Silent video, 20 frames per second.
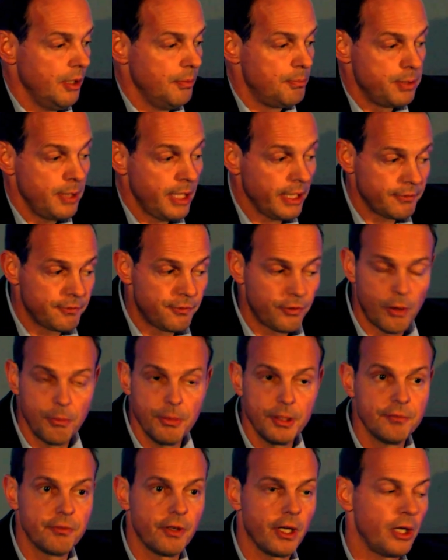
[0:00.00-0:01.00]
platform
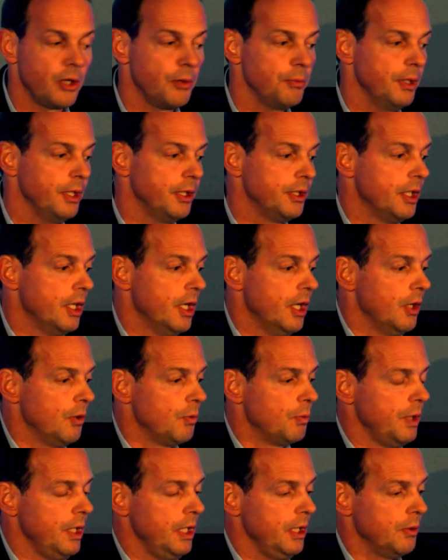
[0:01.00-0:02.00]
environment.
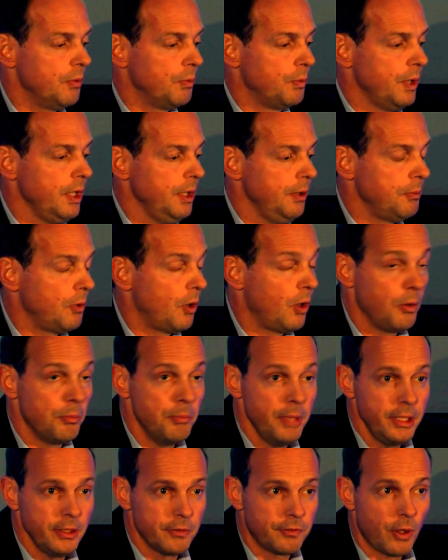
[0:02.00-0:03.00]
We or
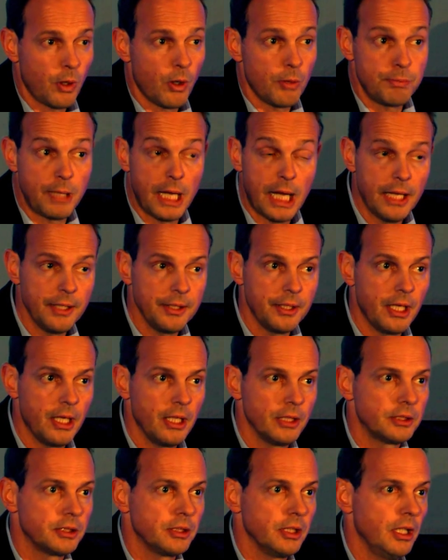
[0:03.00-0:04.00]
many of our
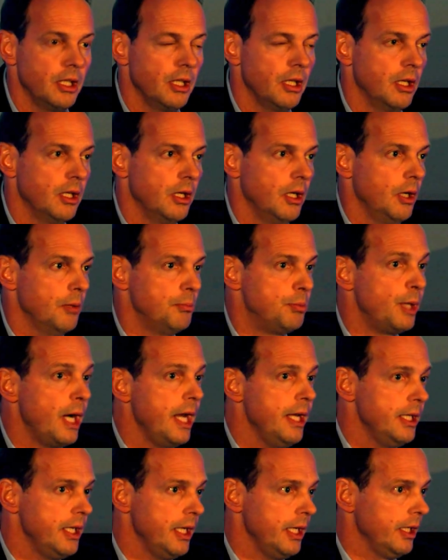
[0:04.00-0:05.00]
partners
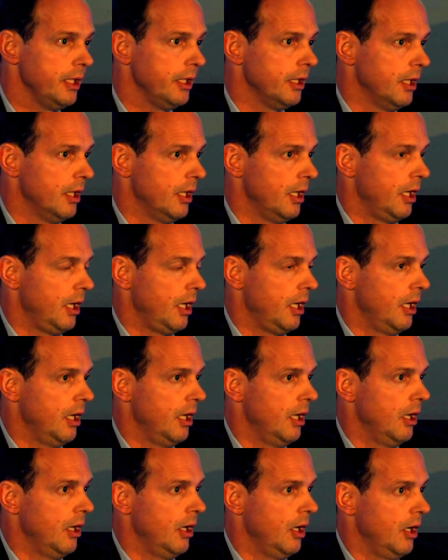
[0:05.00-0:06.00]
branding
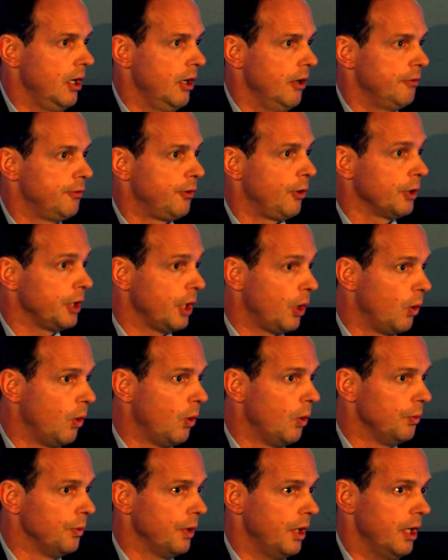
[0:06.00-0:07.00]
for their
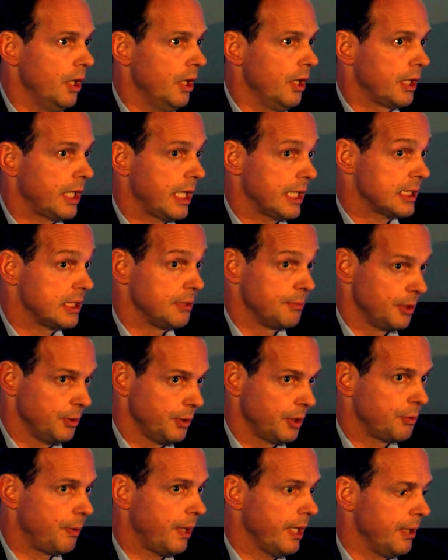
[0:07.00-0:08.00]
own customer
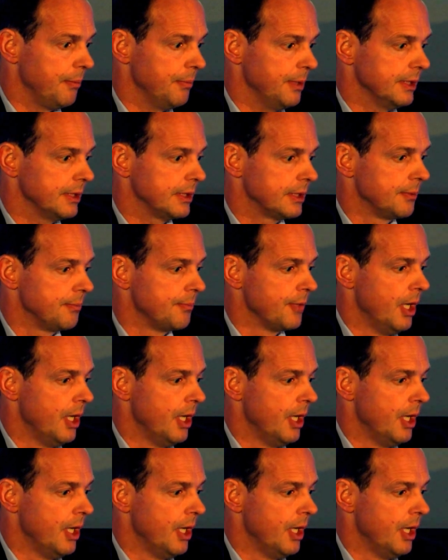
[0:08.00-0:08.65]
requirements.